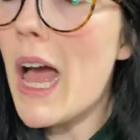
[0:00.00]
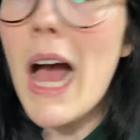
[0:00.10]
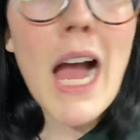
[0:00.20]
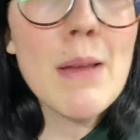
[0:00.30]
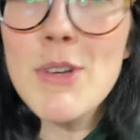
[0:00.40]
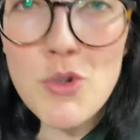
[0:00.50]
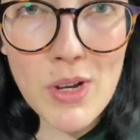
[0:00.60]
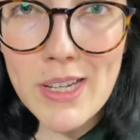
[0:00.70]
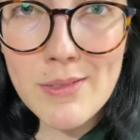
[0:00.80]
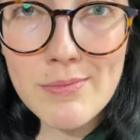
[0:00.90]
I'm
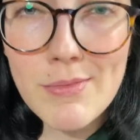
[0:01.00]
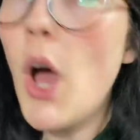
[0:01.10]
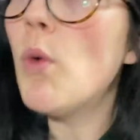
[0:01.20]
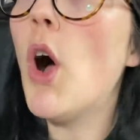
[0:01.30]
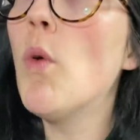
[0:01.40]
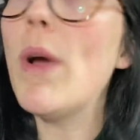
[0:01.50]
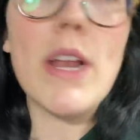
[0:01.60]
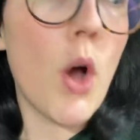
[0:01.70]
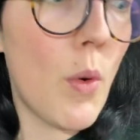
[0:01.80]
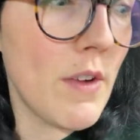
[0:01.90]
enjoying it. Oh, wait.
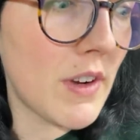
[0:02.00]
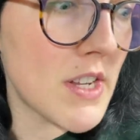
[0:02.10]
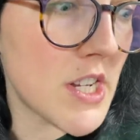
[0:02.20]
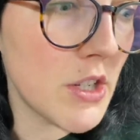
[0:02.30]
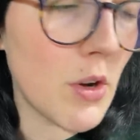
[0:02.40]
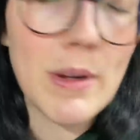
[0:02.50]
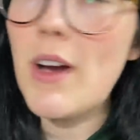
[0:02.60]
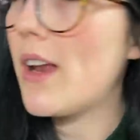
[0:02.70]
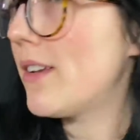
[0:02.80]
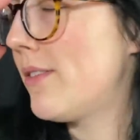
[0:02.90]
Oh, I forgot to tell you. Oh my God.